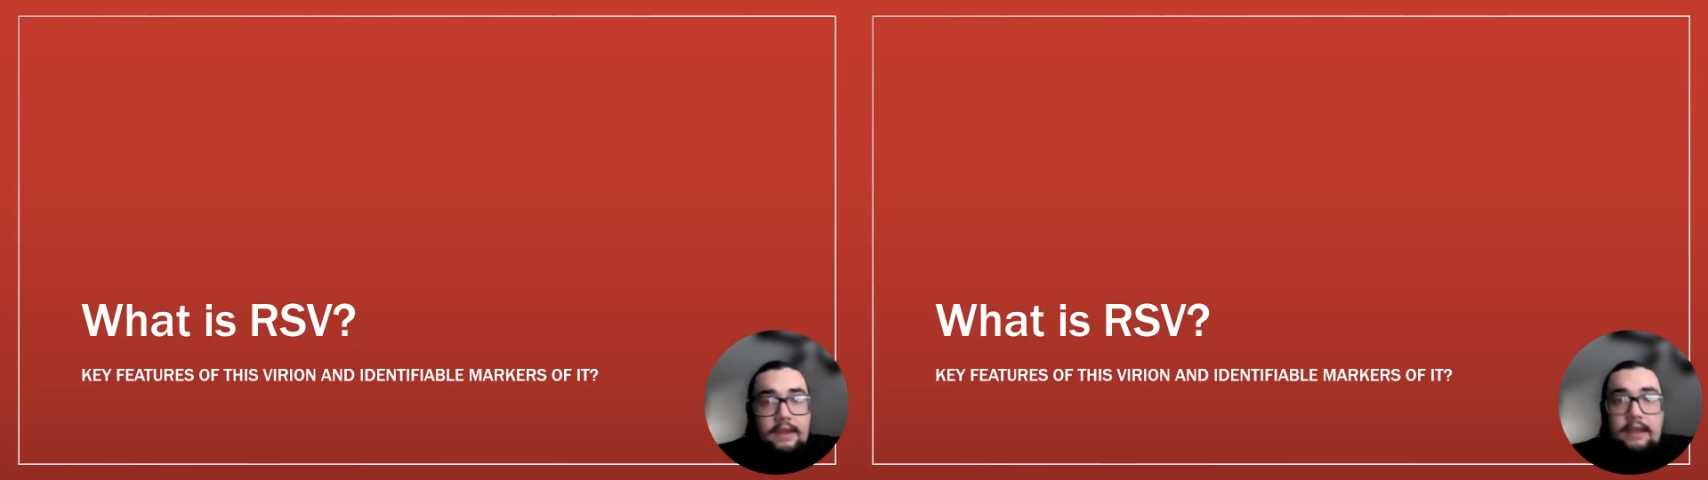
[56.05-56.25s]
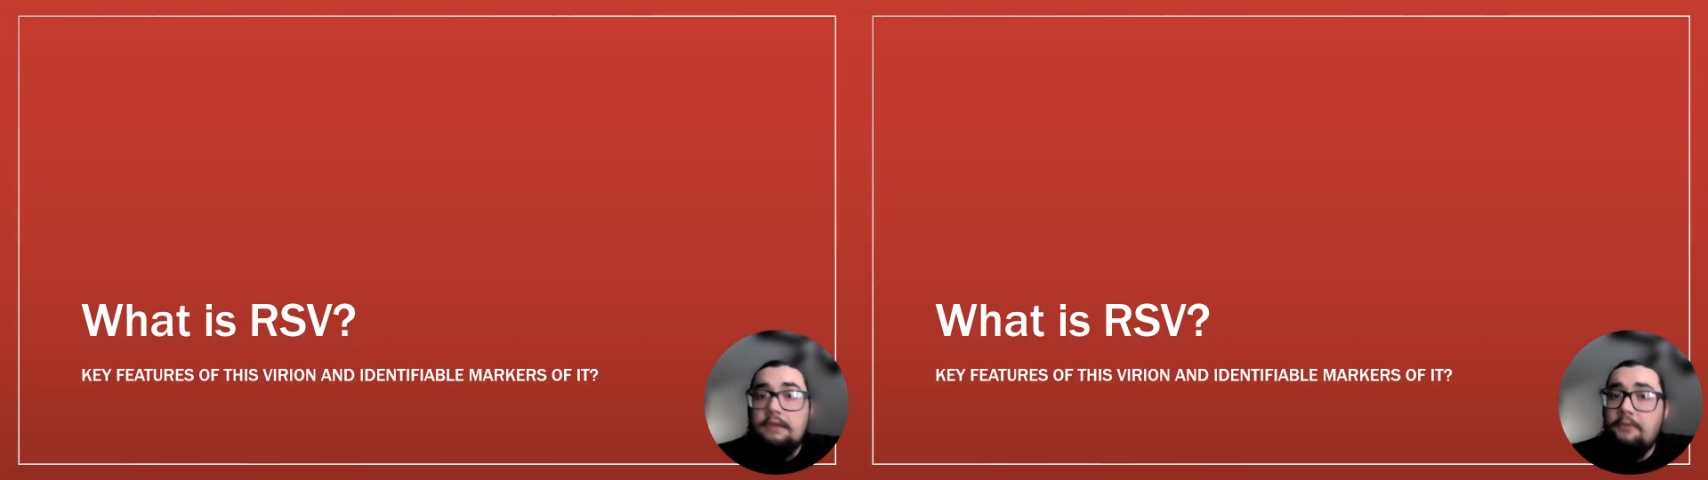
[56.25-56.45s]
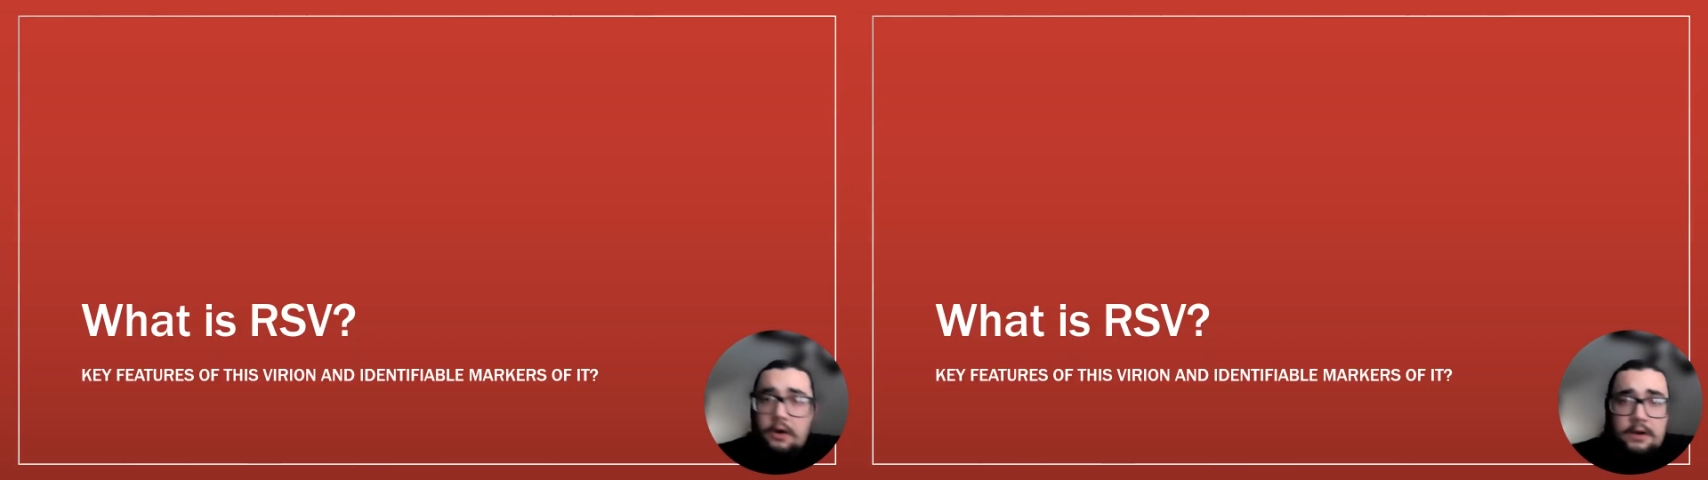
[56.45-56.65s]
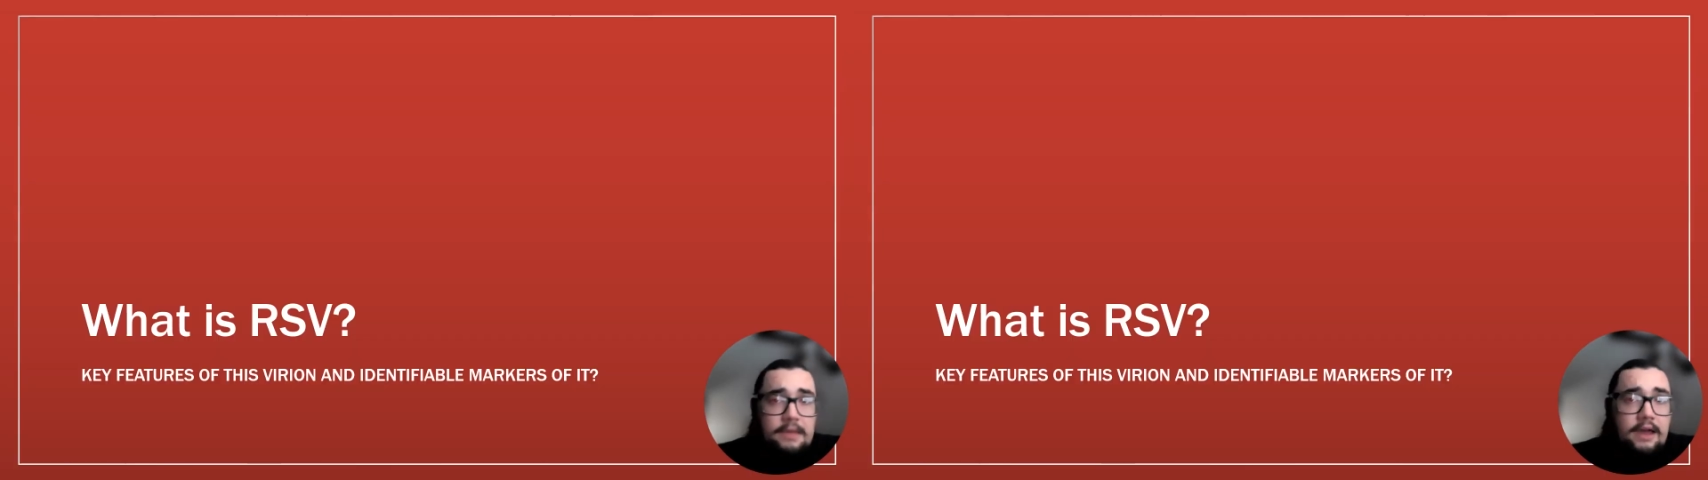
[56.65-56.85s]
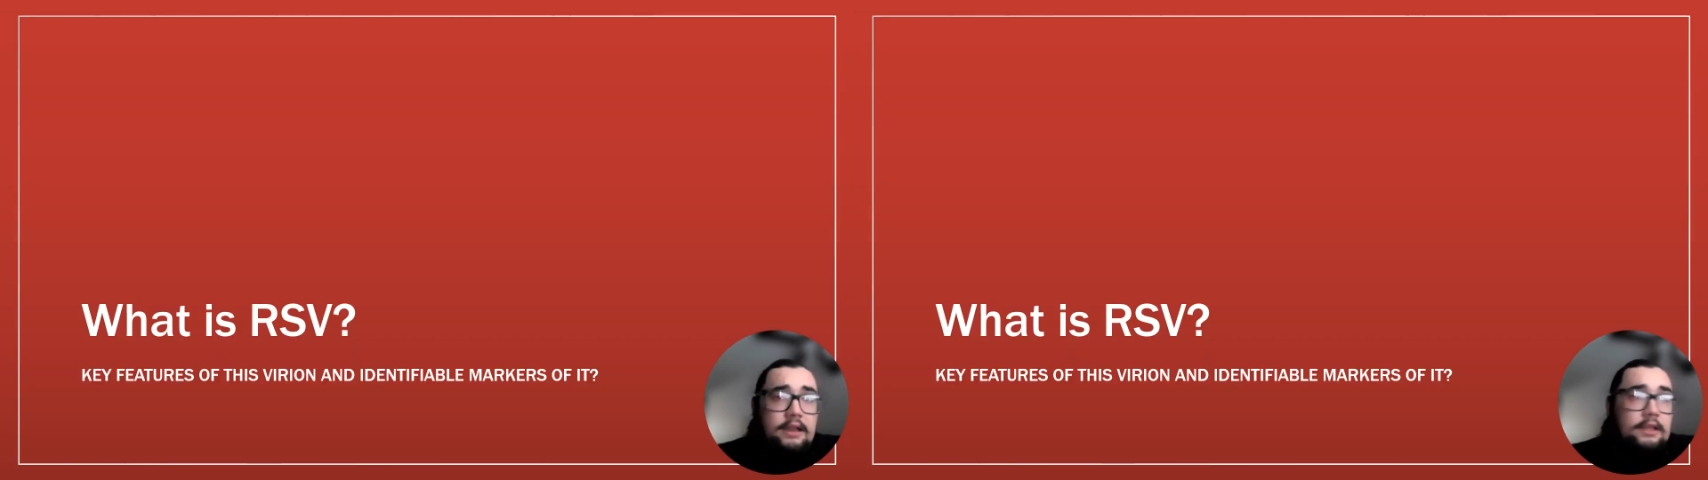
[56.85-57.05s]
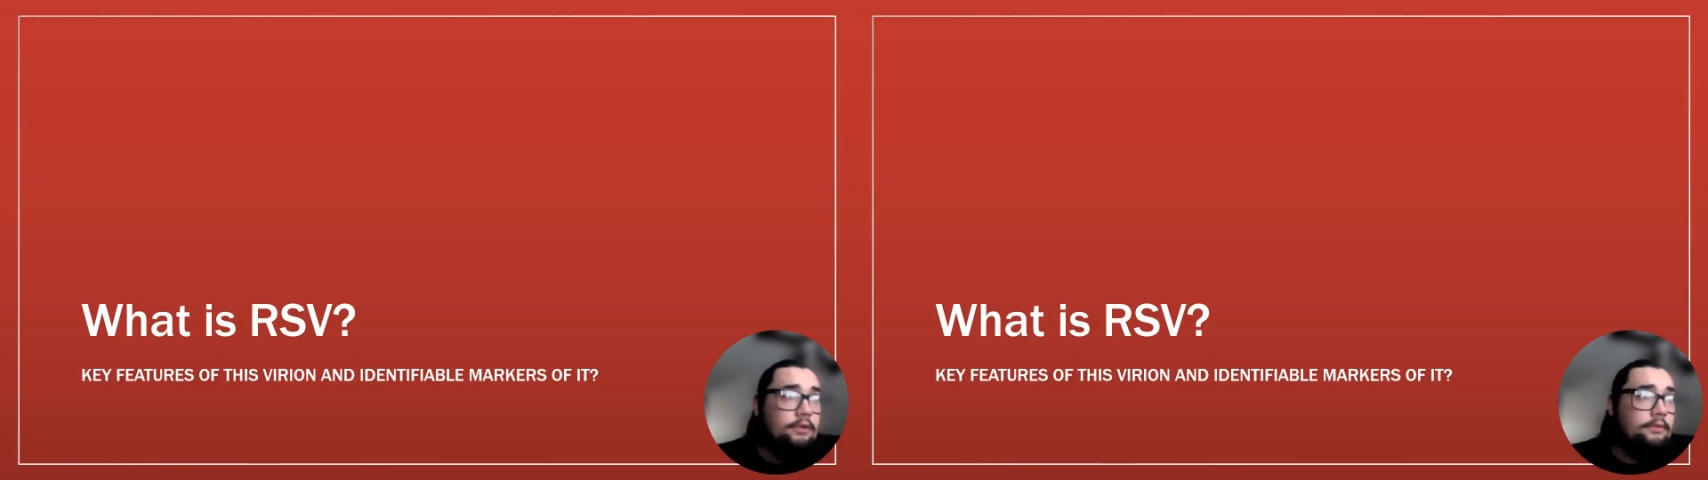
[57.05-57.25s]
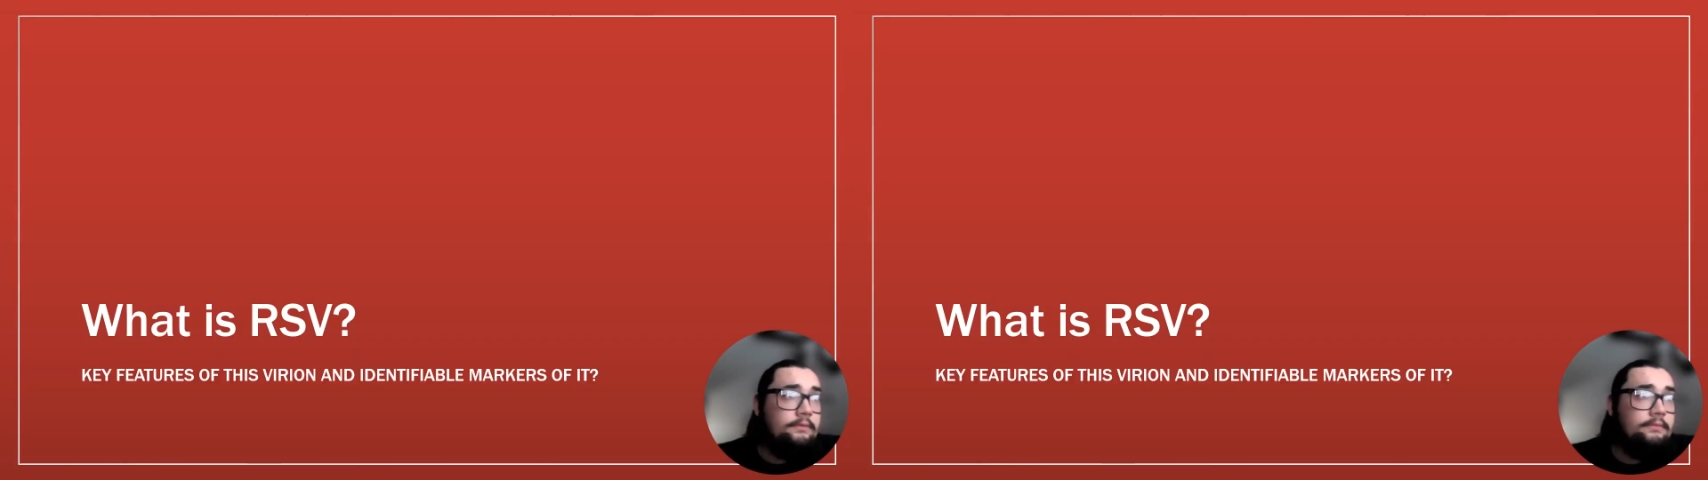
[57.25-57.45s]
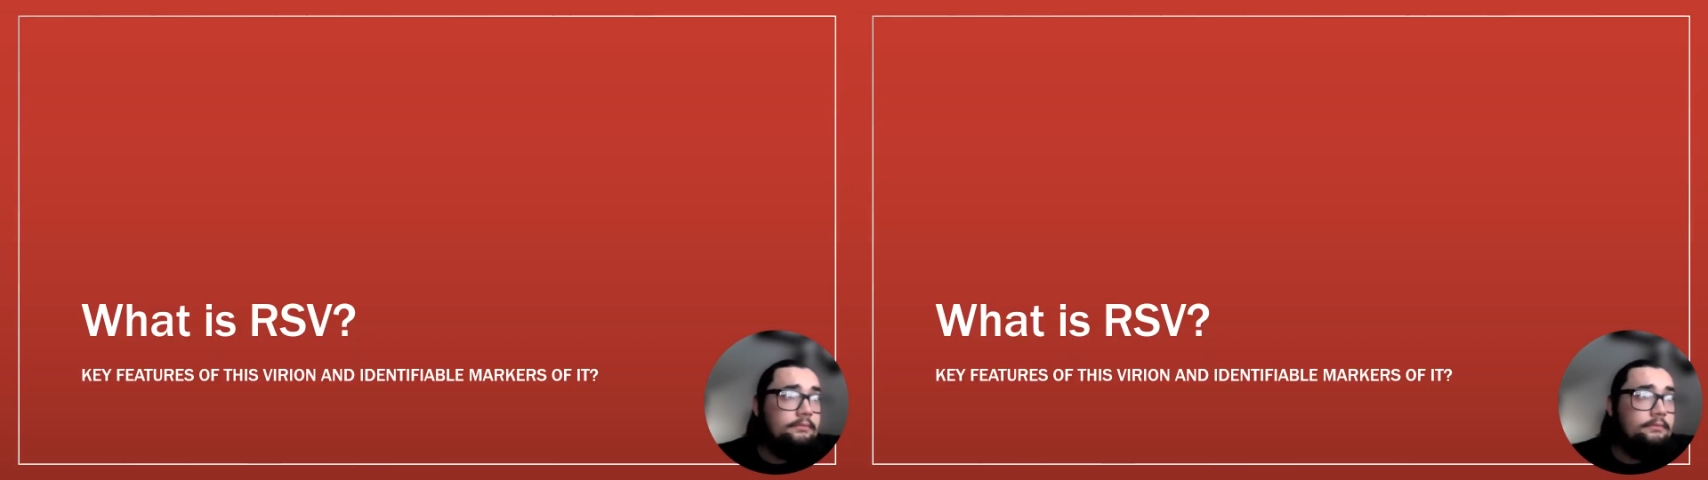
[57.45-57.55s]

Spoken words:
You've heard about it, you've